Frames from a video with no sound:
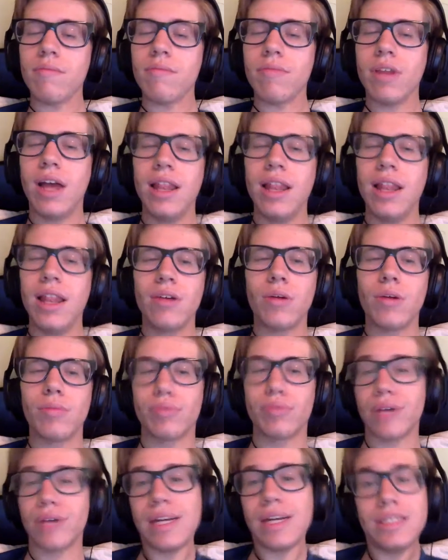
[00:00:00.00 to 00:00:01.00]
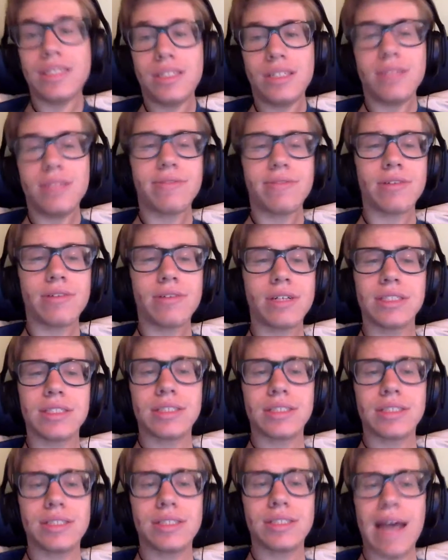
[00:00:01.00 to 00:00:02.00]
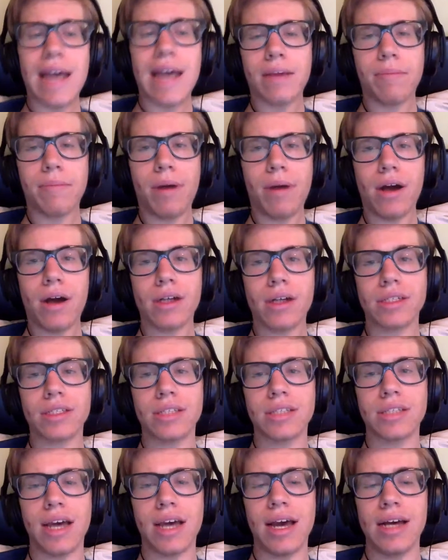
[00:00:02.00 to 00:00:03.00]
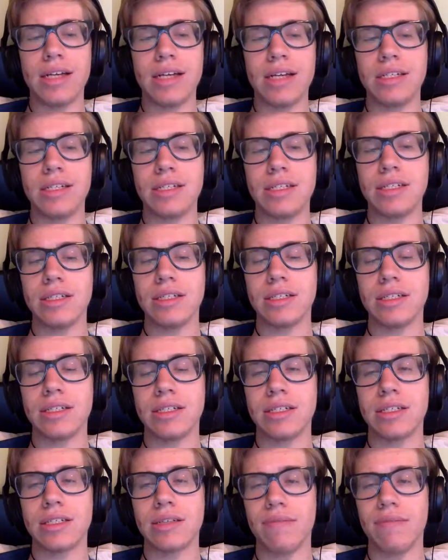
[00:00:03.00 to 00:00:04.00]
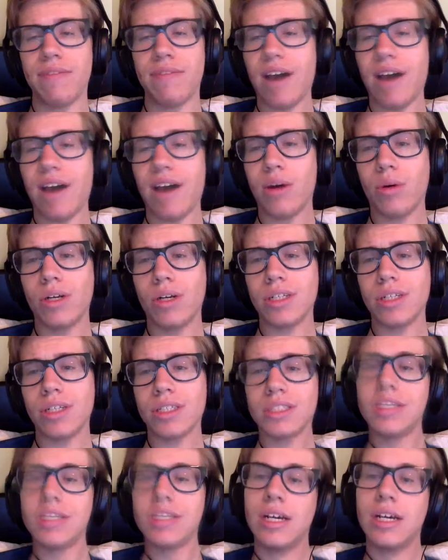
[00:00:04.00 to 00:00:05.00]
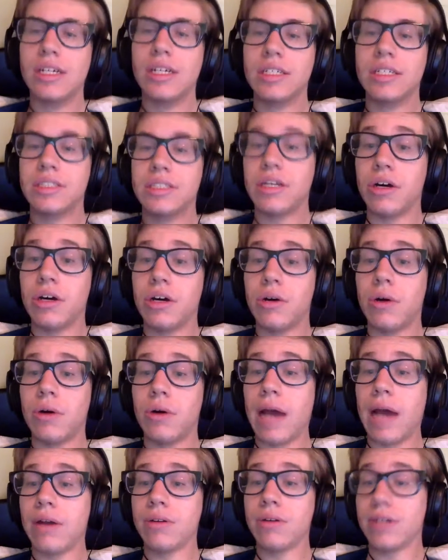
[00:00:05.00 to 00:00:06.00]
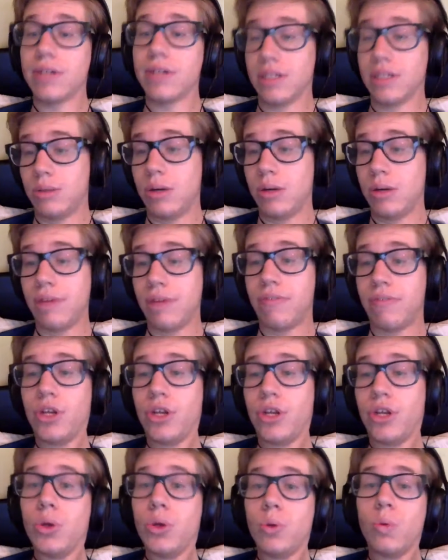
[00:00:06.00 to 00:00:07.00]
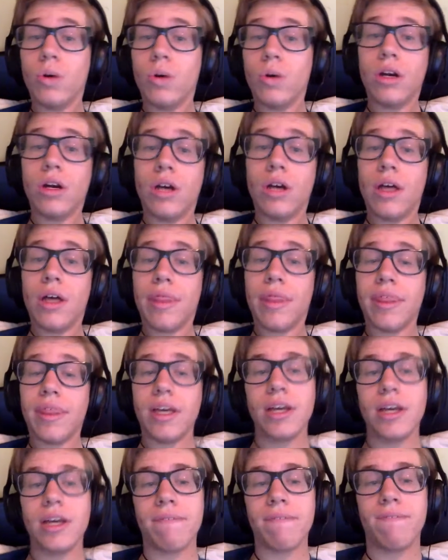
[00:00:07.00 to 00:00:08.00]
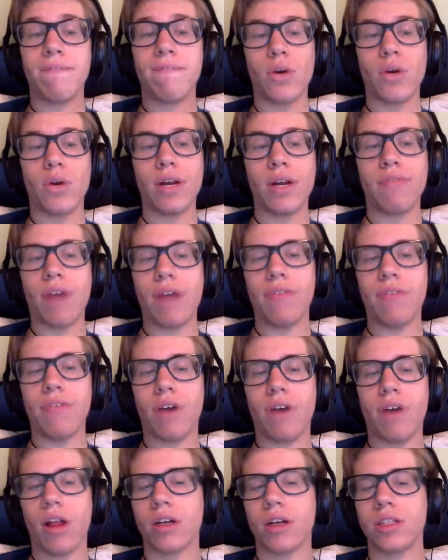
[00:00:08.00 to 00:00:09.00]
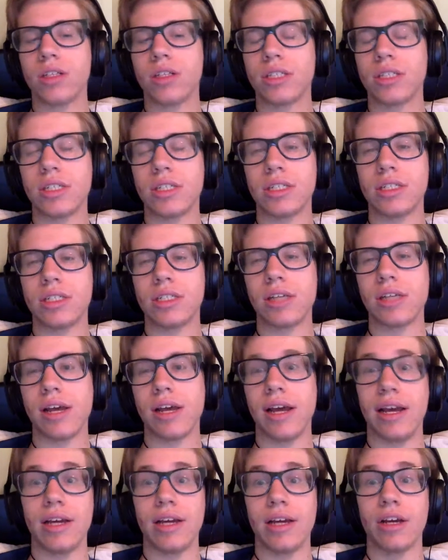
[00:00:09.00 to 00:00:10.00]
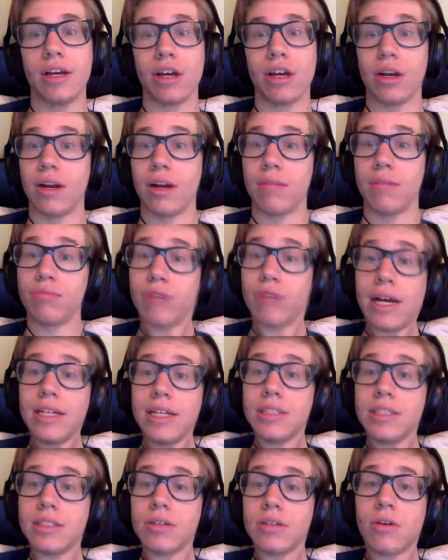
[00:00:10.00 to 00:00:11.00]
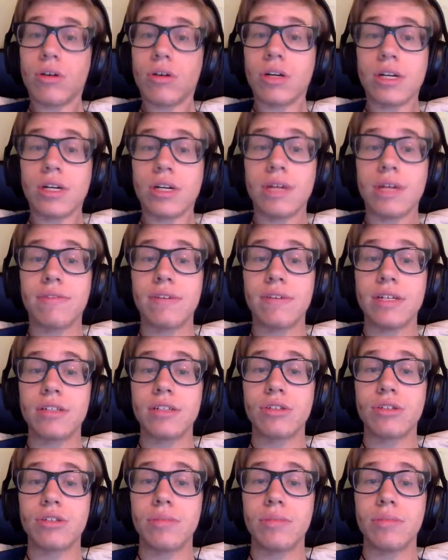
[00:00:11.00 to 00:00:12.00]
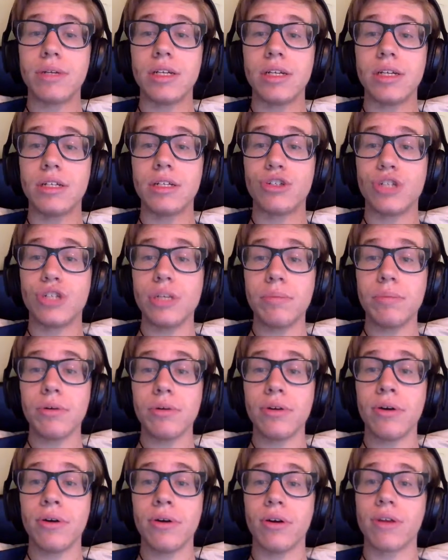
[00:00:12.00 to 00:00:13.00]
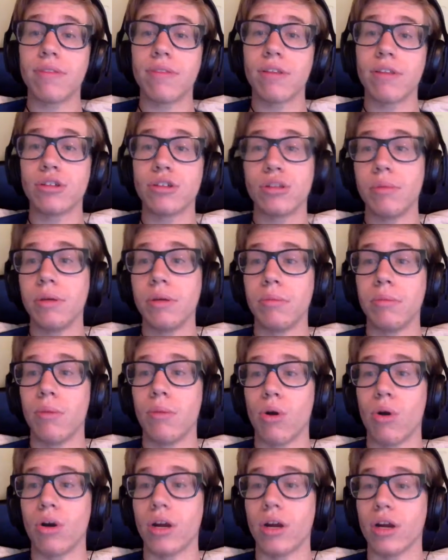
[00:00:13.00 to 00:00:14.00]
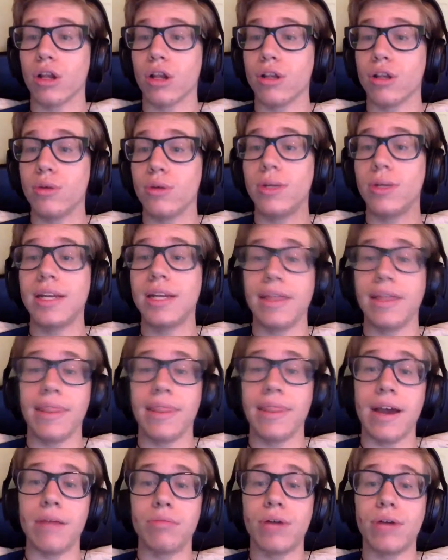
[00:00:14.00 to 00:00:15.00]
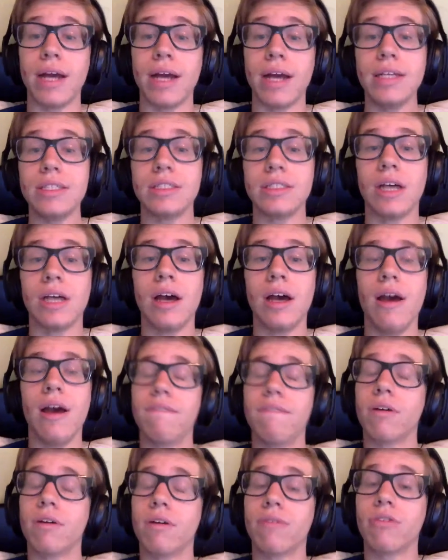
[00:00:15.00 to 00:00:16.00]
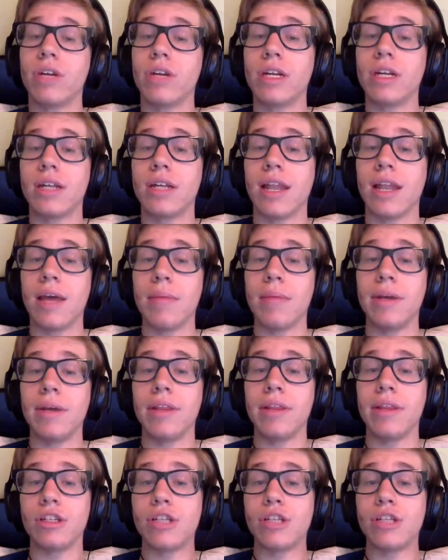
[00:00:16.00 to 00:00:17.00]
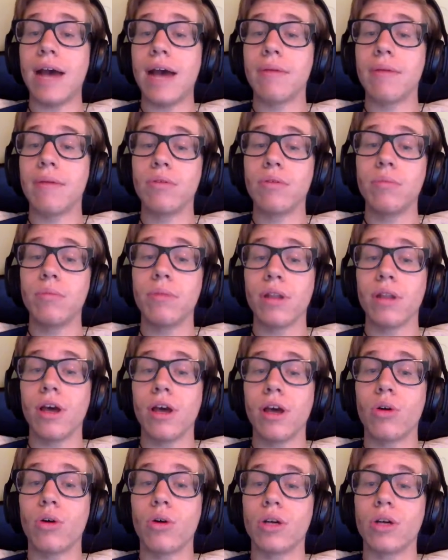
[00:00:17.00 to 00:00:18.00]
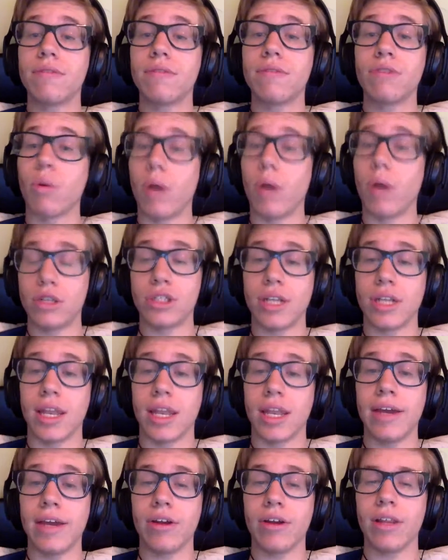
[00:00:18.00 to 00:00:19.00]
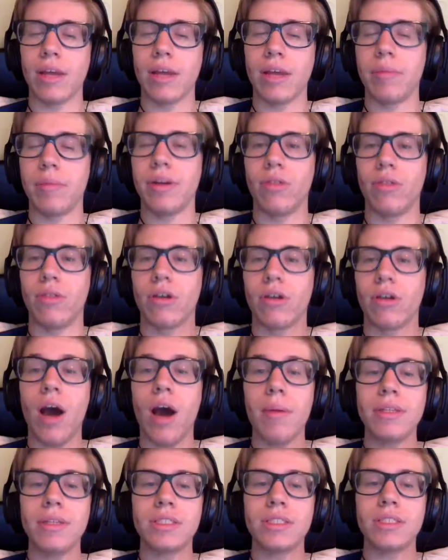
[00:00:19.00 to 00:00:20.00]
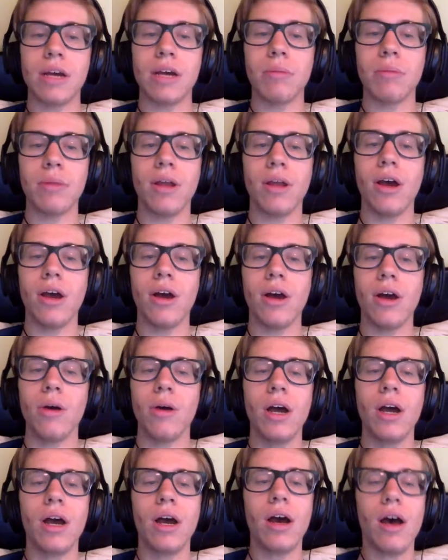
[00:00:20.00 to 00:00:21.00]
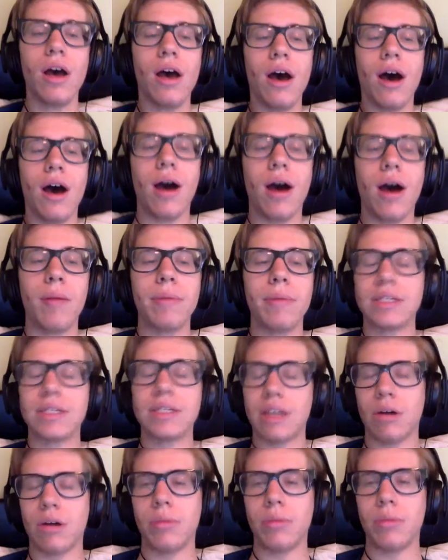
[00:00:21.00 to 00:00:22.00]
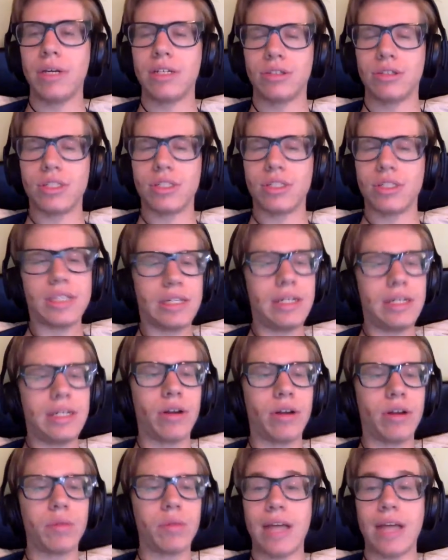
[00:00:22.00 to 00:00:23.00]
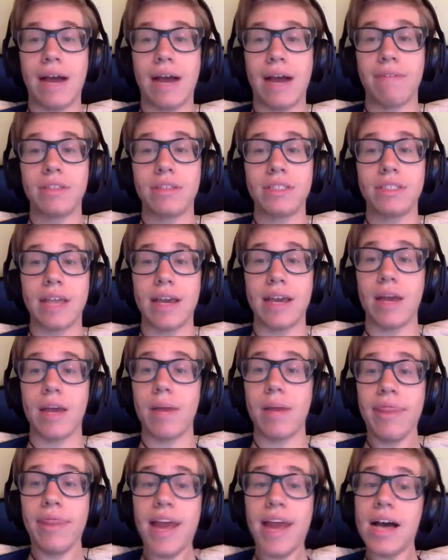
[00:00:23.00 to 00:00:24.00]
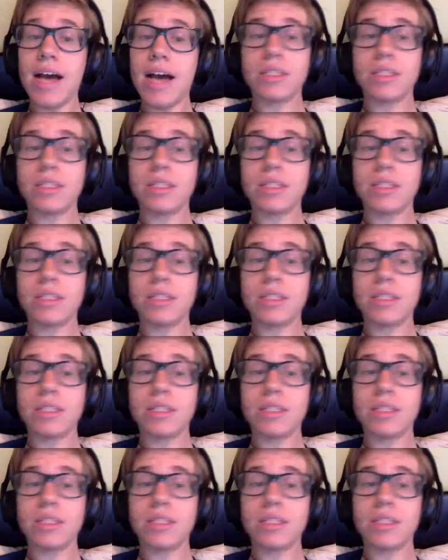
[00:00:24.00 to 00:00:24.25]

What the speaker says: a little pricey for a snack box and some fireworks. So I don't know if you think $45 is a good enough price, or if it should be cheaper, or if there should be more included in that price. Feel free to let me in the chat room below, or if you're watching later, let me know in the comments down below, because I will be interested in hearing what you have to say about that.